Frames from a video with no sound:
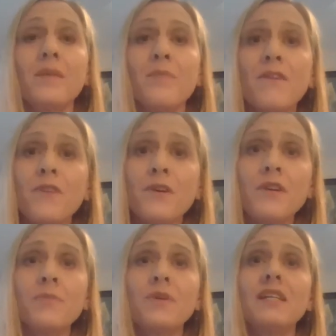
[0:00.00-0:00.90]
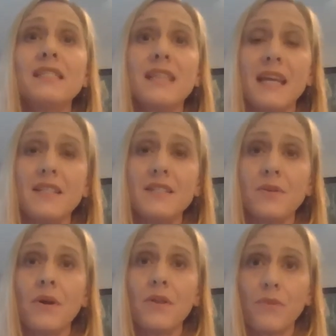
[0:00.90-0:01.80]
My phone number is
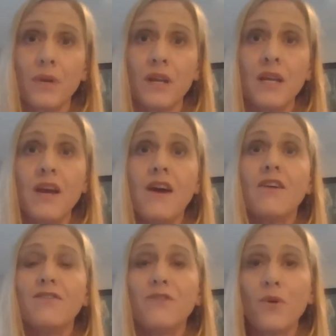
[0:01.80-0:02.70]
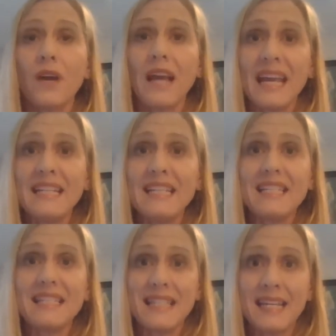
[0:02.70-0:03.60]

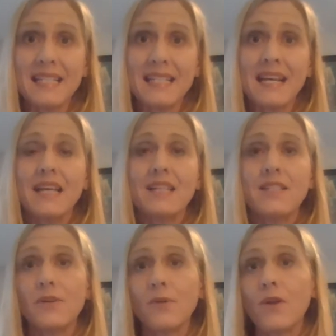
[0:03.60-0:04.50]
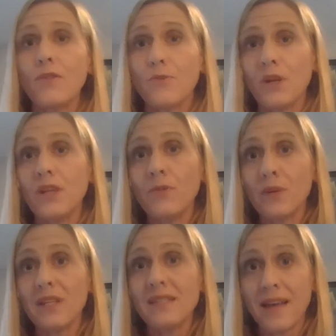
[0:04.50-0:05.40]

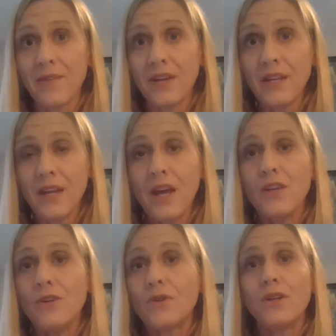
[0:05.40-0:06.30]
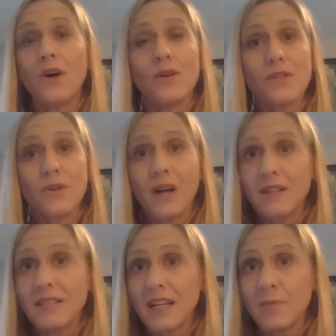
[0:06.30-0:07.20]
803-486-0337. You can also
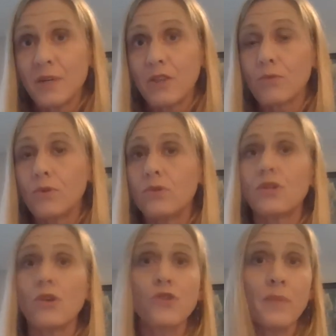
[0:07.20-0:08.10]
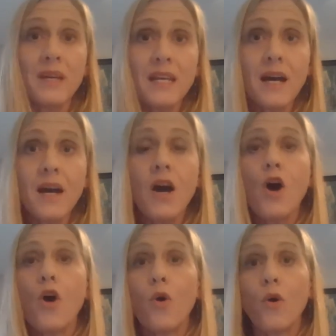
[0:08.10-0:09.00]
contact me through social media
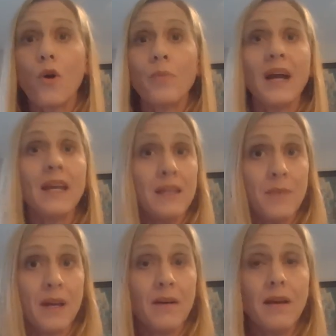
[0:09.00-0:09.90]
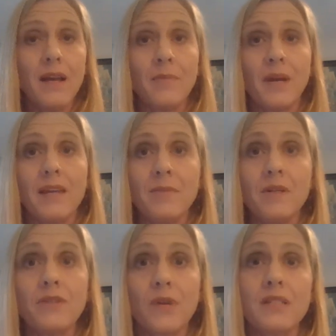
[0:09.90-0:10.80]
or by email, and my
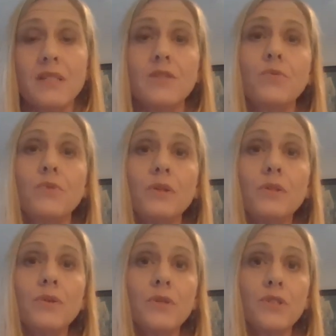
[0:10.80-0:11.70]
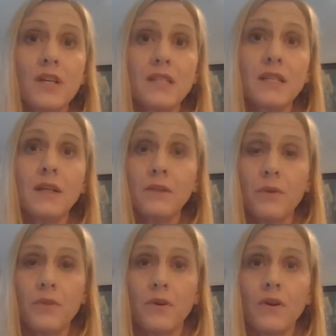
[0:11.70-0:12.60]
email address is
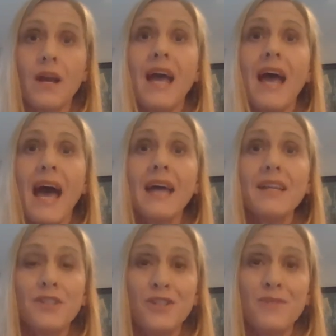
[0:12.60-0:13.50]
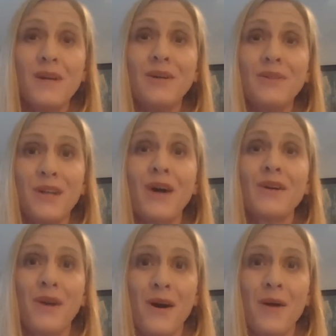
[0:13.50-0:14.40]

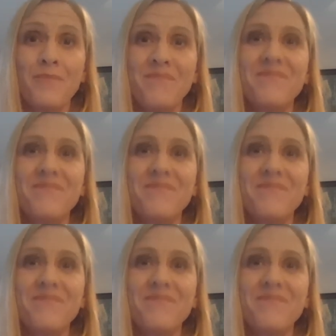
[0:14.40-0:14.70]
realtorjessicaluther@gmail.com.